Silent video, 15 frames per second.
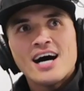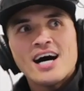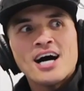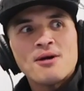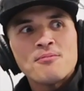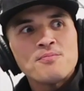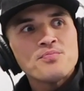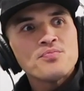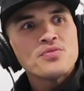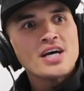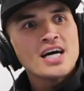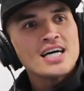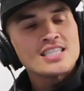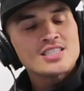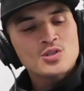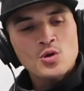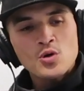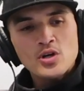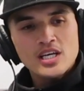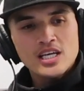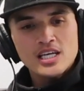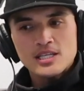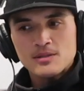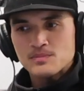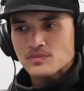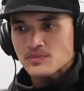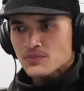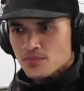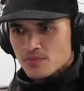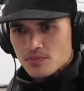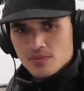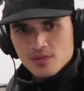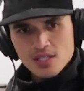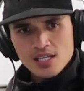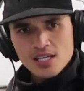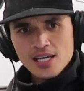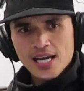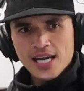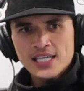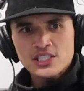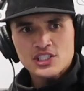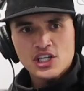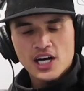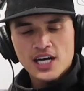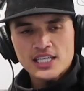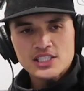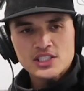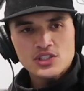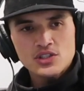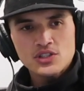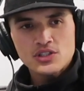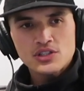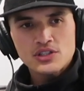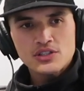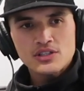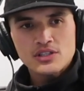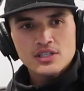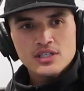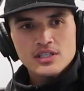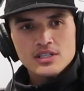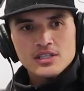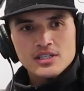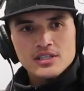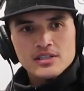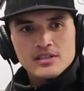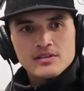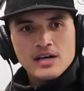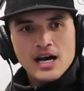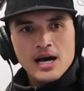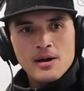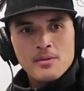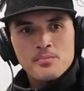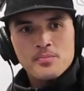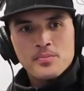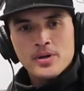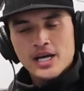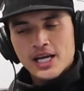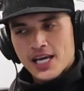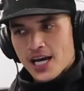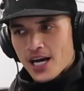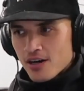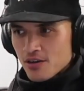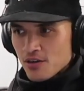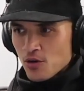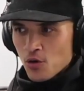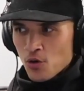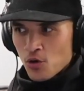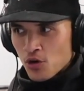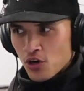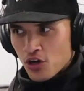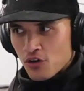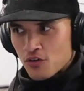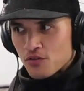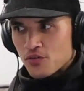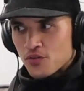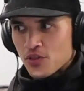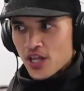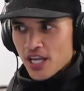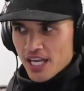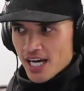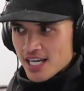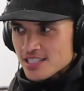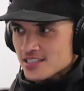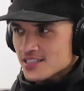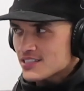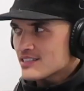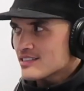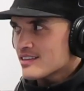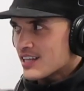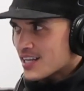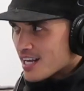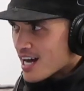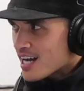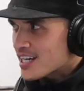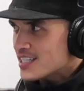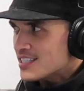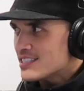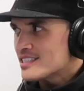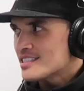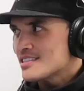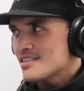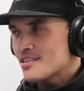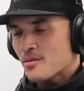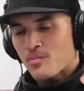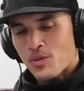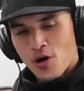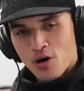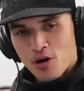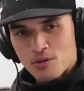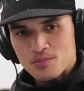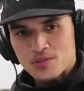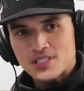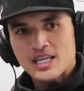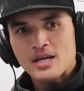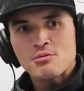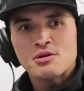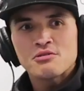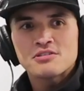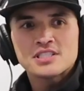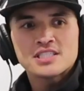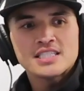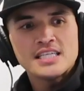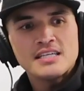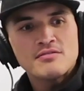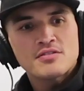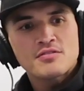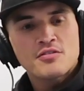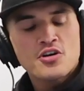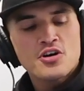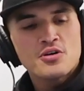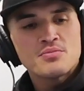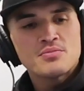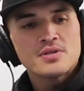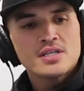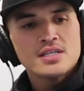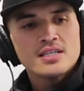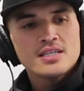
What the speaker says: up talking and trying to pick out all of the nuts, the nuggets, the bombs that we received from